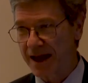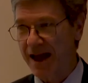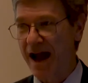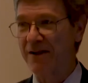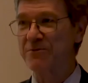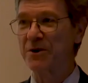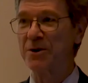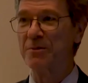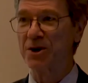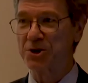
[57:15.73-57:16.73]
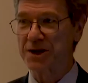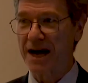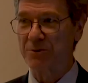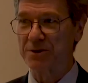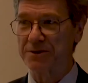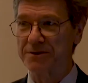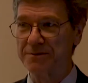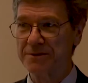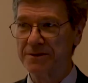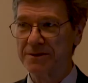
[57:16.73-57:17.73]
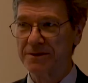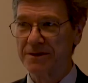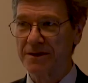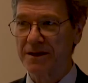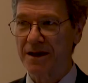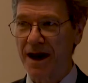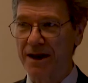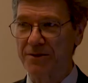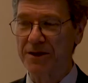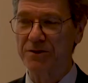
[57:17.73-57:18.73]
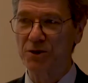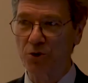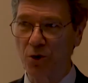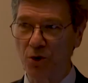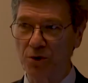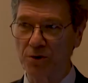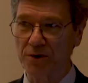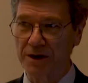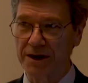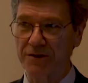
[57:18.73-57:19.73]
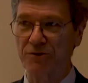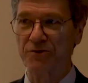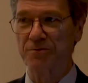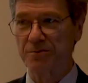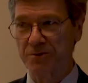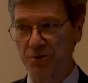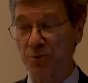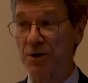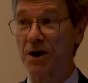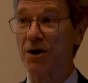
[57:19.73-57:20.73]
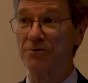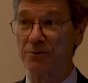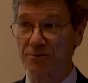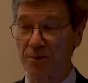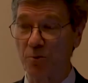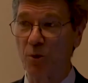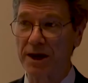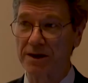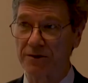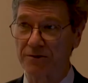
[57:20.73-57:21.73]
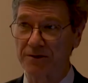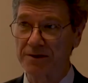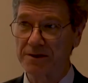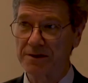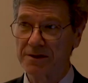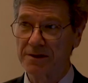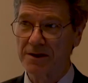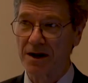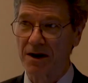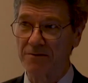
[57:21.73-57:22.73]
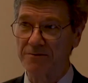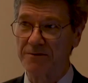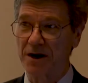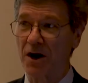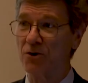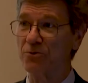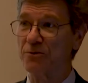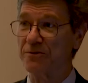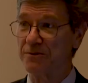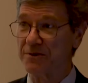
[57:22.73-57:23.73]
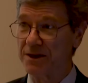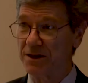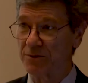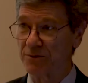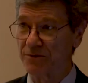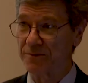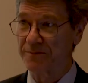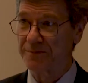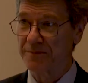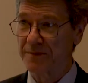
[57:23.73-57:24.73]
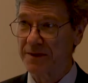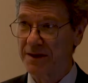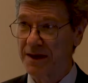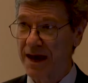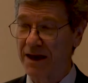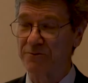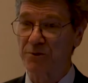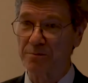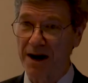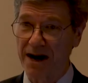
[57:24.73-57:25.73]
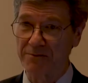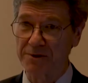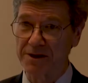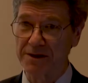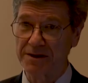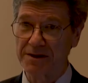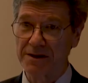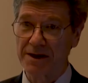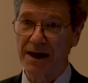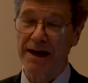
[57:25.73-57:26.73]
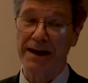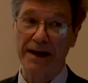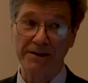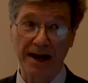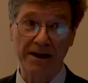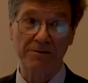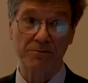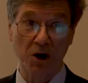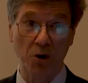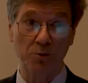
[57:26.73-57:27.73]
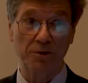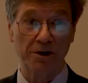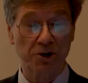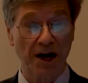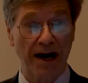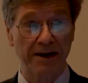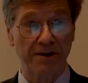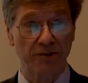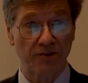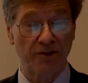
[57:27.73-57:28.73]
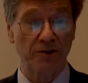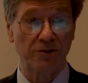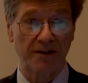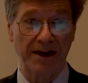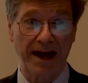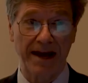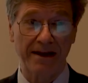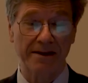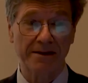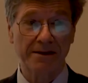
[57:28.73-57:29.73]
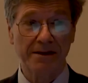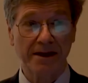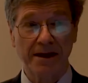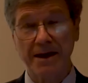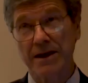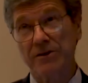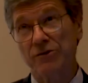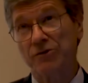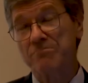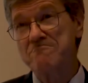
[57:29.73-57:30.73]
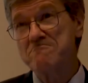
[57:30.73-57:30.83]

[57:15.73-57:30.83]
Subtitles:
I very much doubt it. I think the goal is to recover from weakness of 150 years and from poverty. And I take note that China still today is,